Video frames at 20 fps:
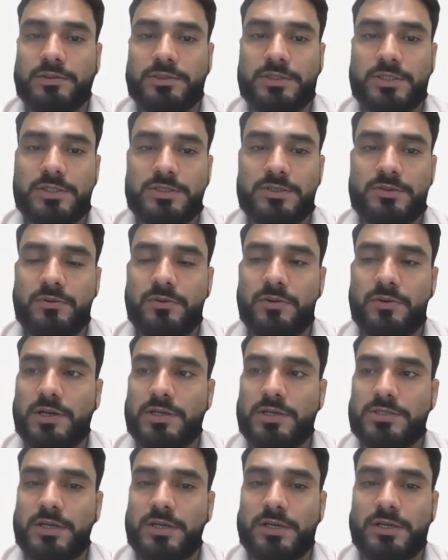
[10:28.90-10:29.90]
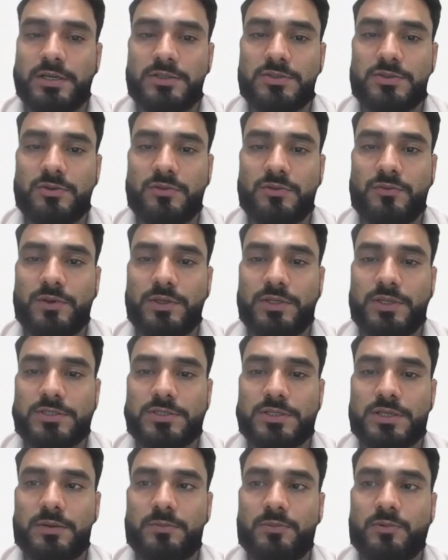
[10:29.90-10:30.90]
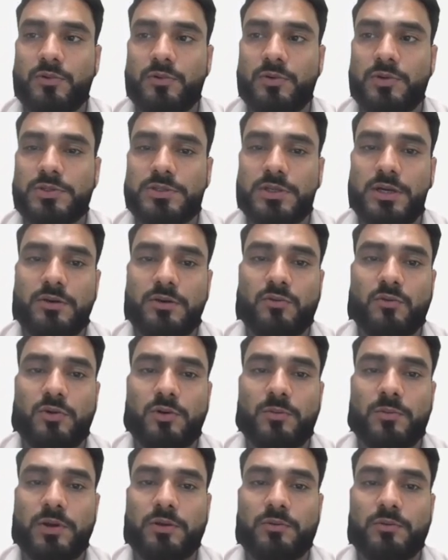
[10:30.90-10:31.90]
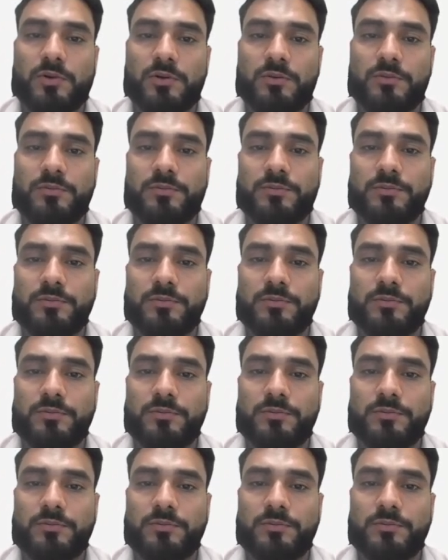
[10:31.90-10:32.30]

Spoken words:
since you are starting, so we just have to start one by one.